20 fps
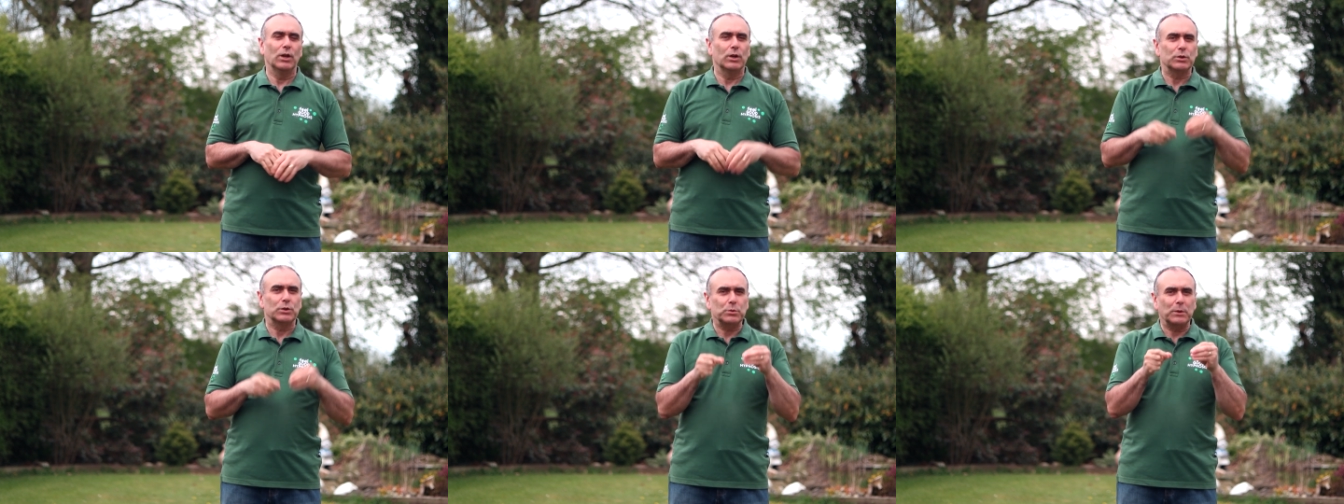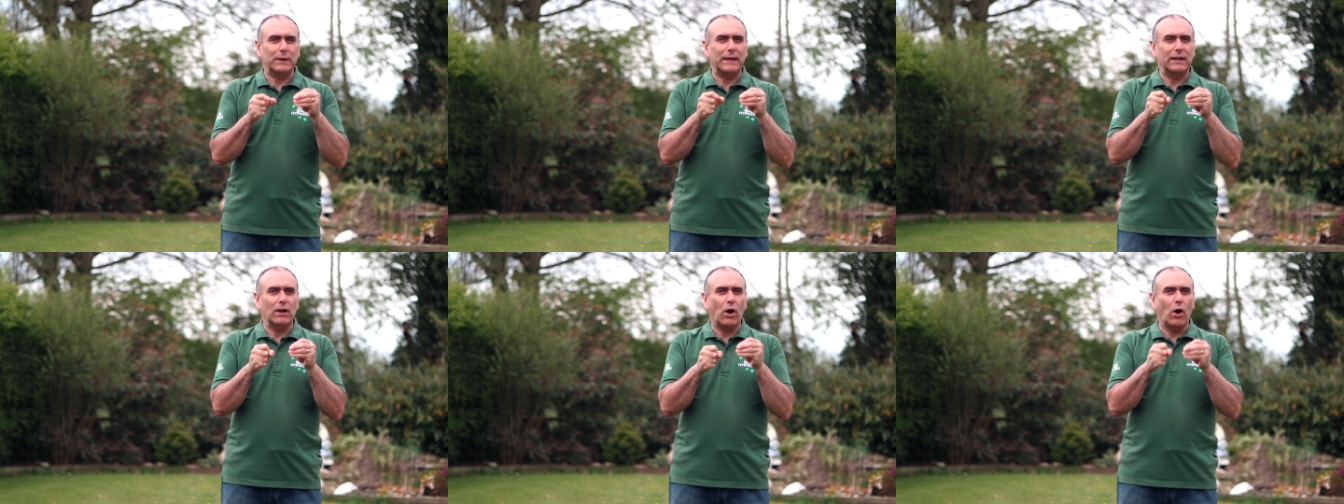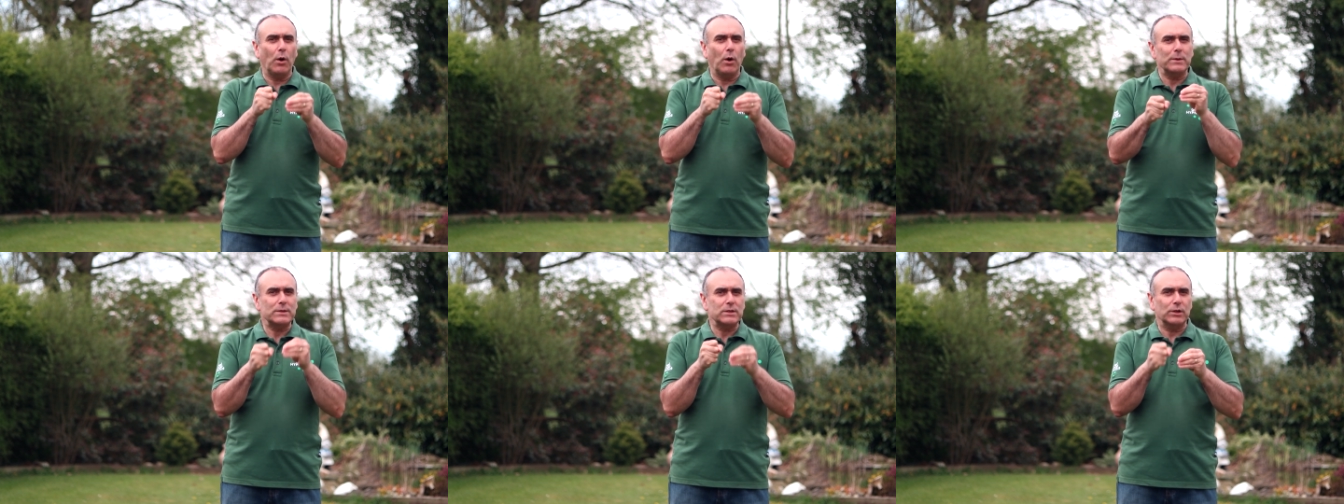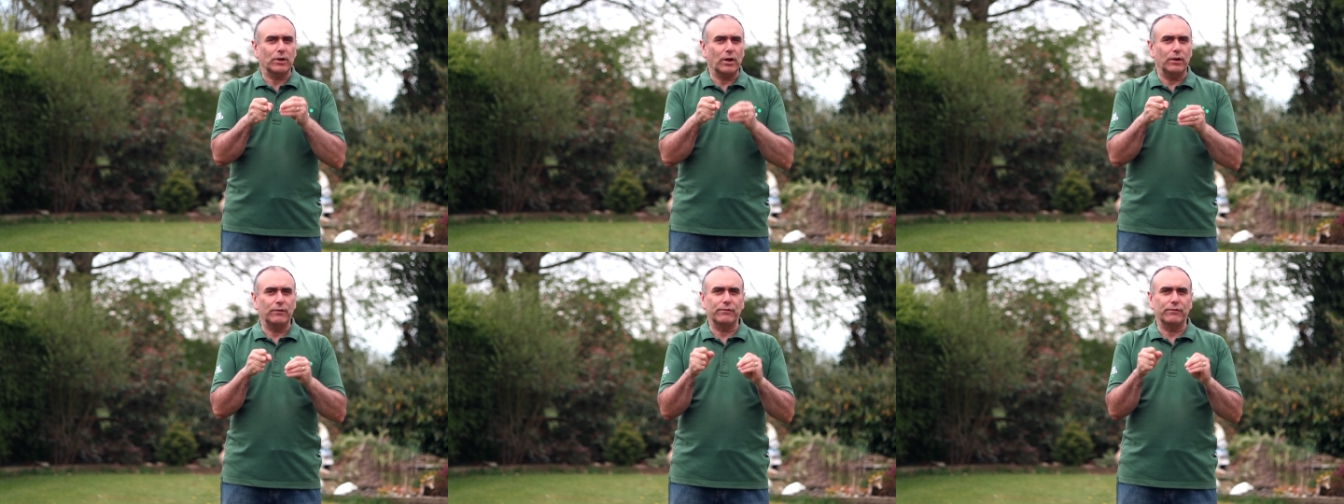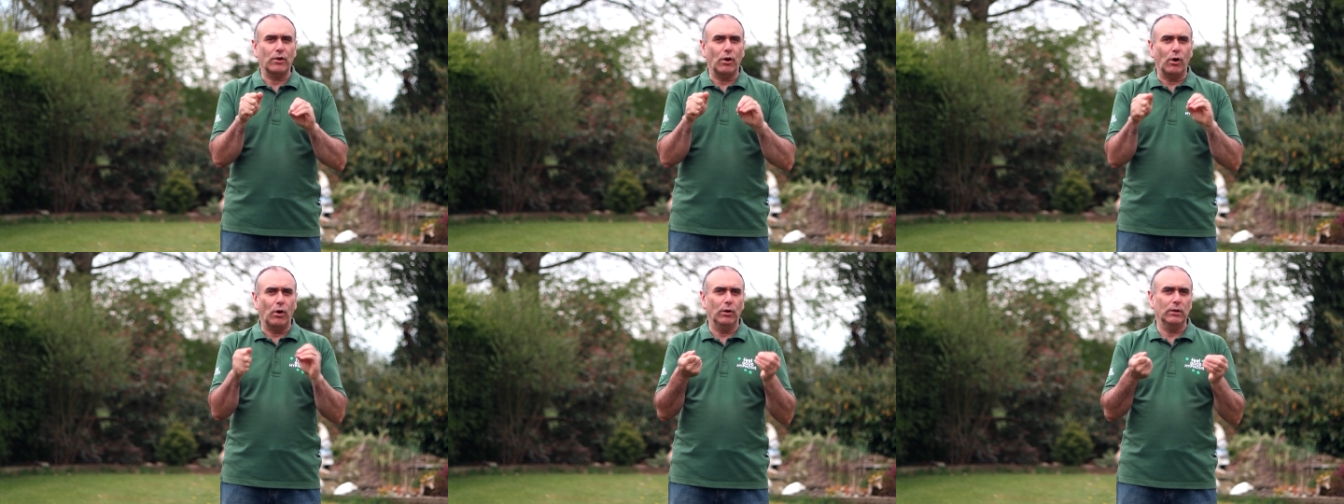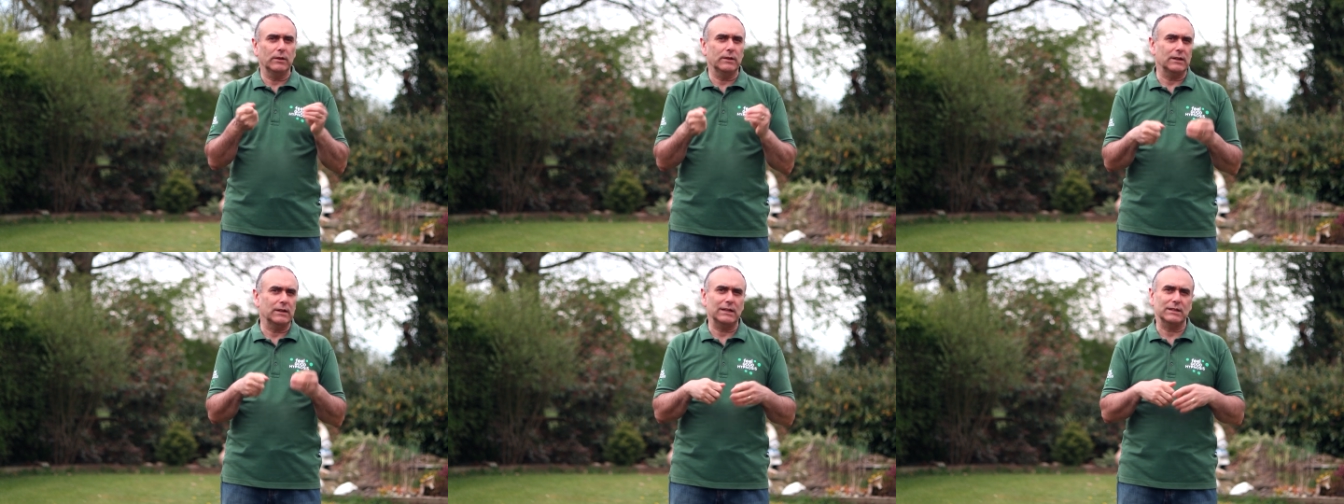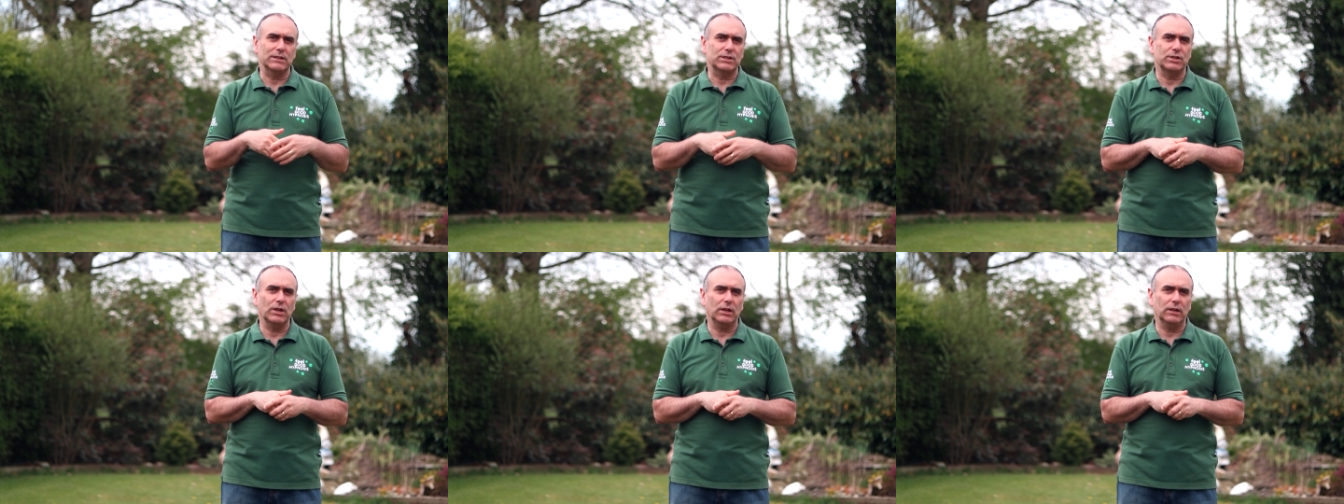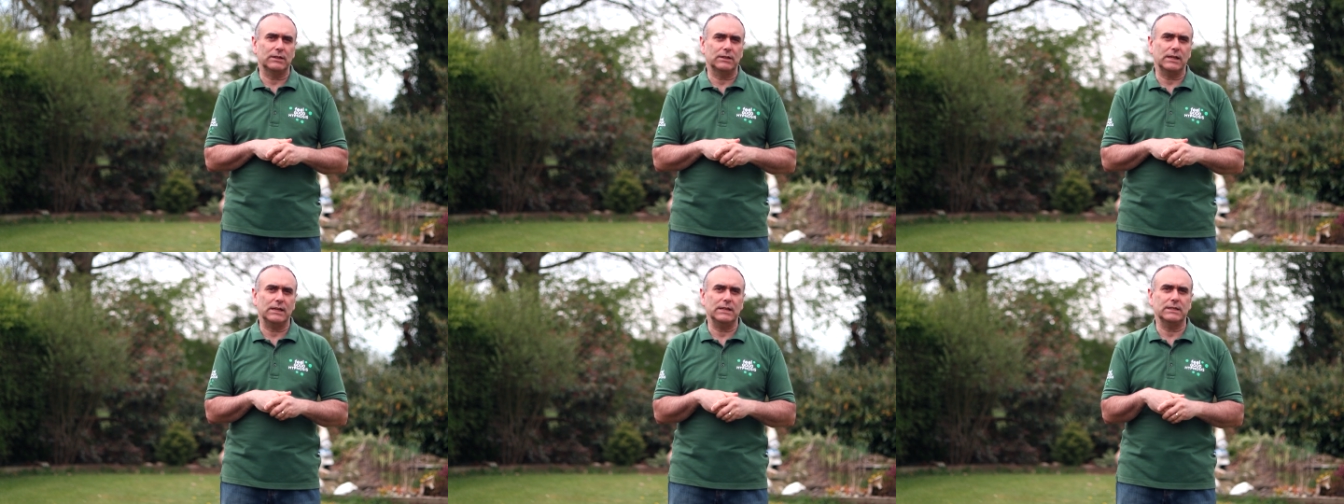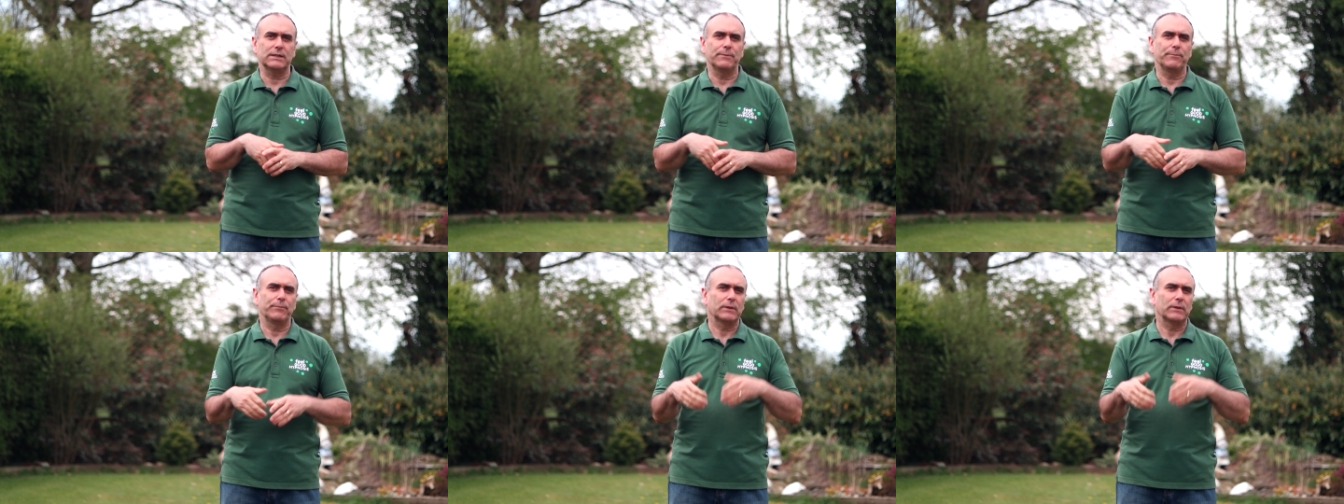So again, always look out for all the little subtleties